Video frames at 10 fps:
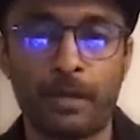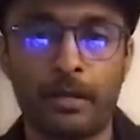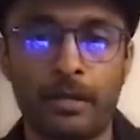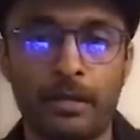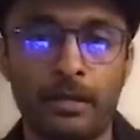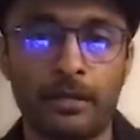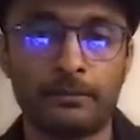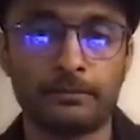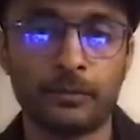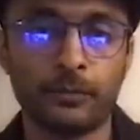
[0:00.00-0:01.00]

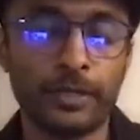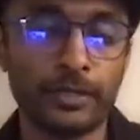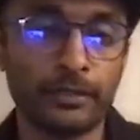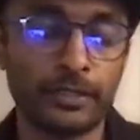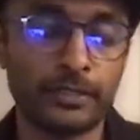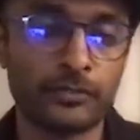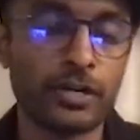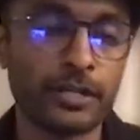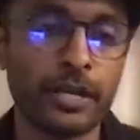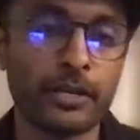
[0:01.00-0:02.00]
Uh, we're
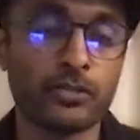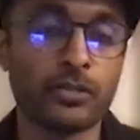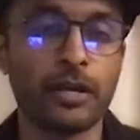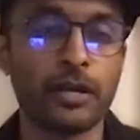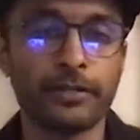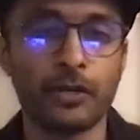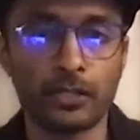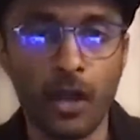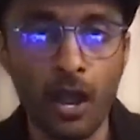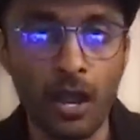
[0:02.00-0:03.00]
trying to get on
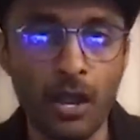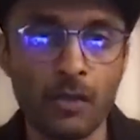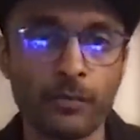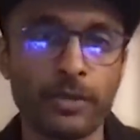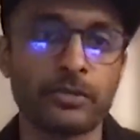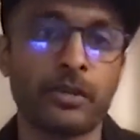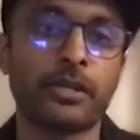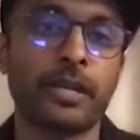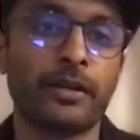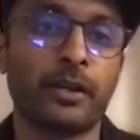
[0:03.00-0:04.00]
Target.com. We're trying
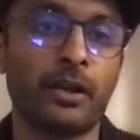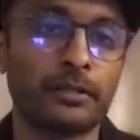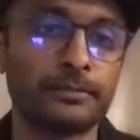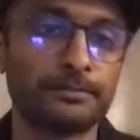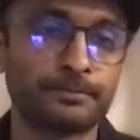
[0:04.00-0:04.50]
to get on.